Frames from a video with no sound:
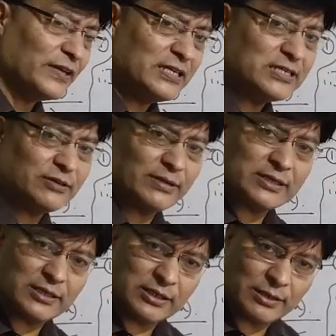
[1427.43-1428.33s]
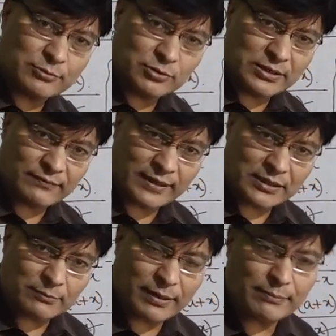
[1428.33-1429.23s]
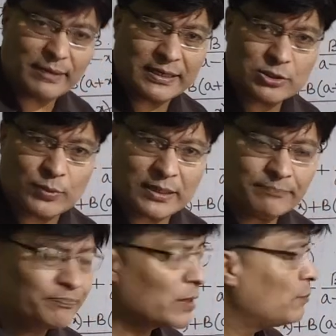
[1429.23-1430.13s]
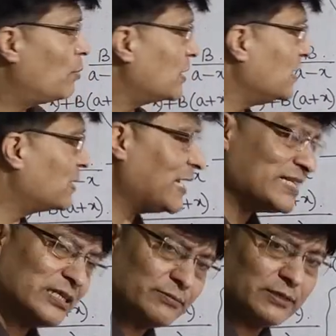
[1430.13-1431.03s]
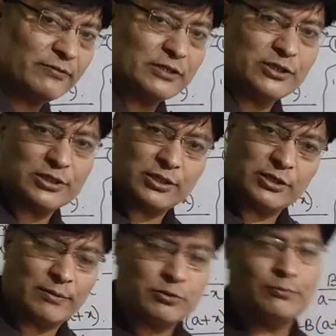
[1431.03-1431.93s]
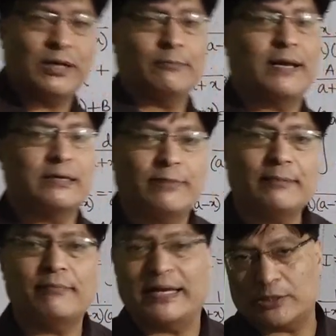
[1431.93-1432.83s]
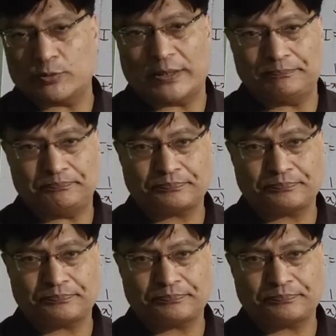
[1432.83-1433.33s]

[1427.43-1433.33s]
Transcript: integration you have to divide it by minus 1. But in case of differentiation you have to multiply it by minus 1.